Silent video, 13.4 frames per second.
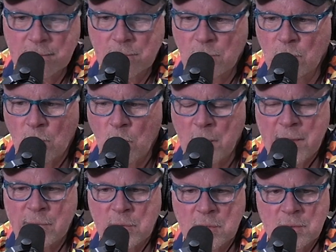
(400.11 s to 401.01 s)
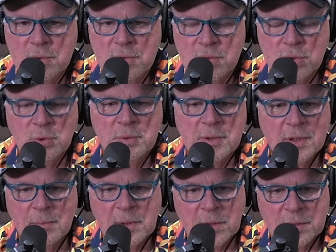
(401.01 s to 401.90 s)
whatever you shoot
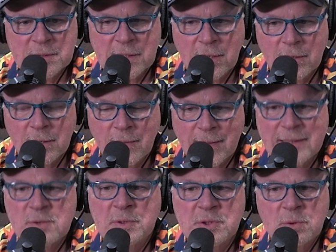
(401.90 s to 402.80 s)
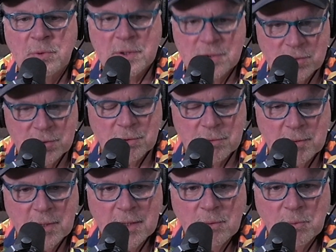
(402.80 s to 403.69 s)
in the military, that's what you want to
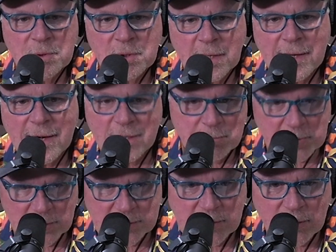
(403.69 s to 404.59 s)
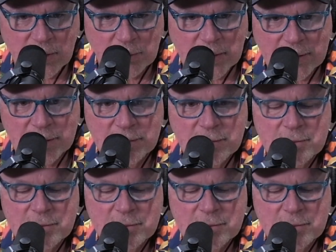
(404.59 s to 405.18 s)
shoot when you get out of the military, right?